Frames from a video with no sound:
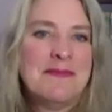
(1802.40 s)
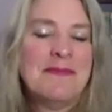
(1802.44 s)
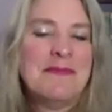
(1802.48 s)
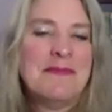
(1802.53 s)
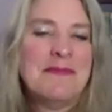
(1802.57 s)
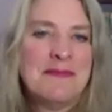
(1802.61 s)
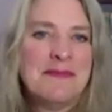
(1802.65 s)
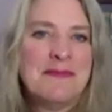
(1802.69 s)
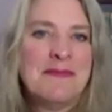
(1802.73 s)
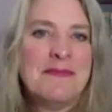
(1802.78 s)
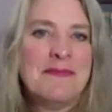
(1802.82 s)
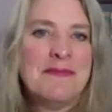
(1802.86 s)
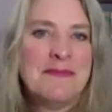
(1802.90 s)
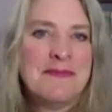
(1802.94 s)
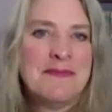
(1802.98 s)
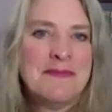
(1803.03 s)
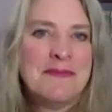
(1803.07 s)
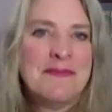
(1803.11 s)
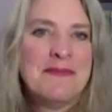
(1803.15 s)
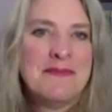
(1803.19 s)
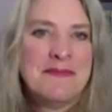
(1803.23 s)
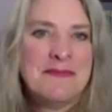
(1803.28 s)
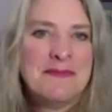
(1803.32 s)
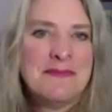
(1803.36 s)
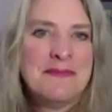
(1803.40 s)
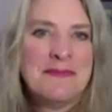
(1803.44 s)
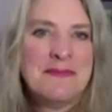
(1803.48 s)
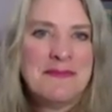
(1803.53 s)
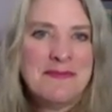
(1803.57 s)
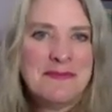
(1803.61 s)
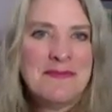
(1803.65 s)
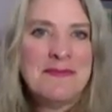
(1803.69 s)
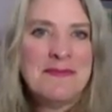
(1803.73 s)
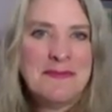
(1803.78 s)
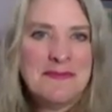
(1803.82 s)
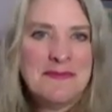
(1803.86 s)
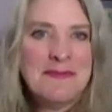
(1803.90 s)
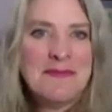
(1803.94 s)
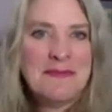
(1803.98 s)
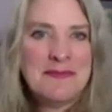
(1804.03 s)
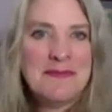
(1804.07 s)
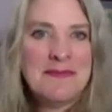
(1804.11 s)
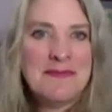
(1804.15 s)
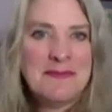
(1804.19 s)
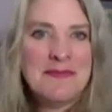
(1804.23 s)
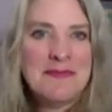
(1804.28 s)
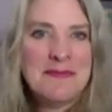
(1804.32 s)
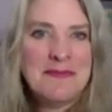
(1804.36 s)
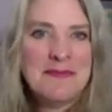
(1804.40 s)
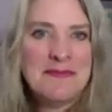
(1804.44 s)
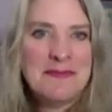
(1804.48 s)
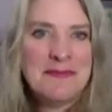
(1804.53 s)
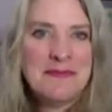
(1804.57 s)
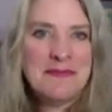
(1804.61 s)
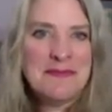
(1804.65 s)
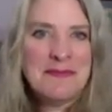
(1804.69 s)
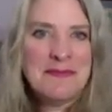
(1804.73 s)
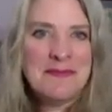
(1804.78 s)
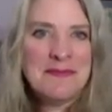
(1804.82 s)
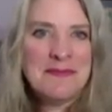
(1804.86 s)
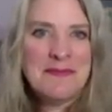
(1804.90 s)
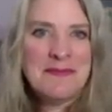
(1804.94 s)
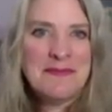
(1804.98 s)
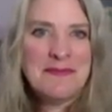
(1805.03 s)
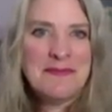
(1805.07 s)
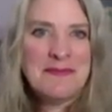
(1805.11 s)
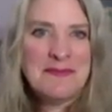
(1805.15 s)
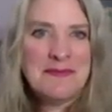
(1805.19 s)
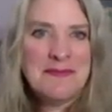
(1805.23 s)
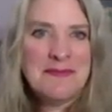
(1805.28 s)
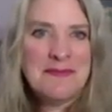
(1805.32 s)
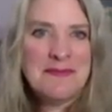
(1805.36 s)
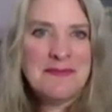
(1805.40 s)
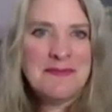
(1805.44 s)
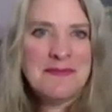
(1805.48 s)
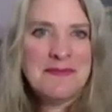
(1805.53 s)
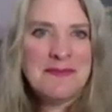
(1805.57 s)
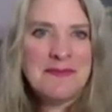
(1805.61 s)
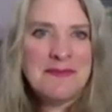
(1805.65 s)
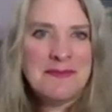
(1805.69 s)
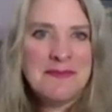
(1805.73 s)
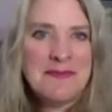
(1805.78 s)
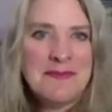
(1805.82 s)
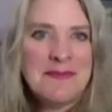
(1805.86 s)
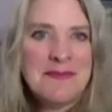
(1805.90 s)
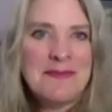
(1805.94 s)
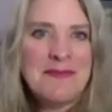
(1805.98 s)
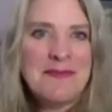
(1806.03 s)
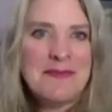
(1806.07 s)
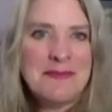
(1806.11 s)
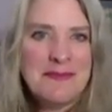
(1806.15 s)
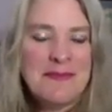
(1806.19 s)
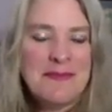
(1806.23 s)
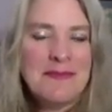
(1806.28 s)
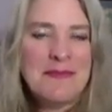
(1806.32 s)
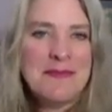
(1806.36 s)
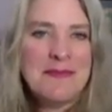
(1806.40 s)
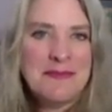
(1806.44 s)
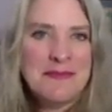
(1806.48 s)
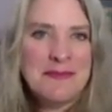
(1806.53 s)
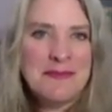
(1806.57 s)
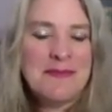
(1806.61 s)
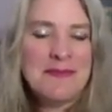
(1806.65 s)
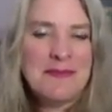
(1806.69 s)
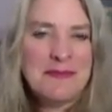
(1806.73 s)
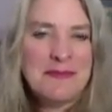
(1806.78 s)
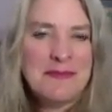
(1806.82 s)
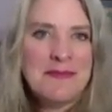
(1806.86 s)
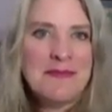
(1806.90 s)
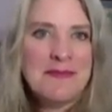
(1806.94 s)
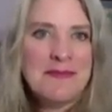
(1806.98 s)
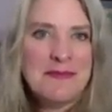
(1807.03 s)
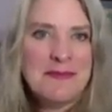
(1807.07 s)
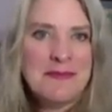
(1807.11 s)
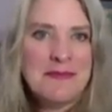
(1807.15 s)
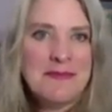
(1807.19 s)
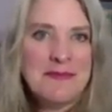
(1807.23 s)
(silent)